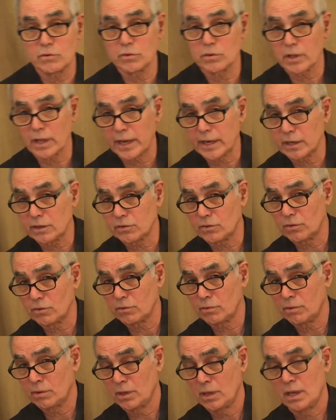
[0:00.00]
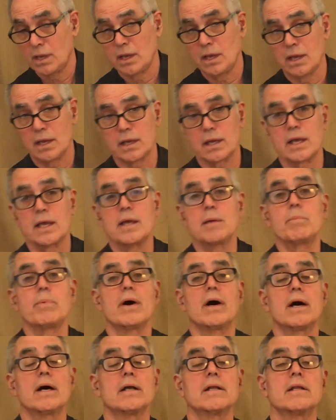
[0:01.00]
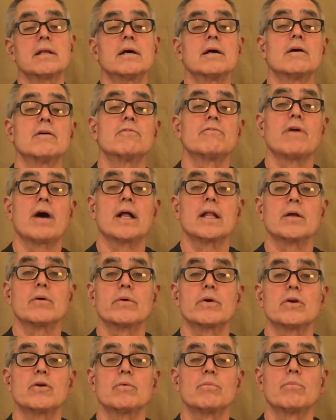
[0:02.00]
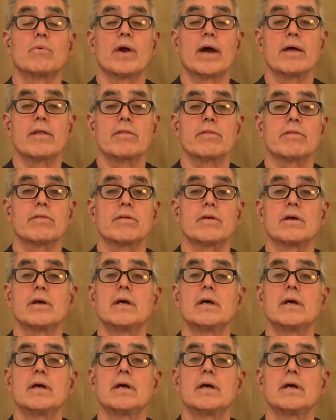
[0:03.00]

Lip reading: you like, to keep on following your breath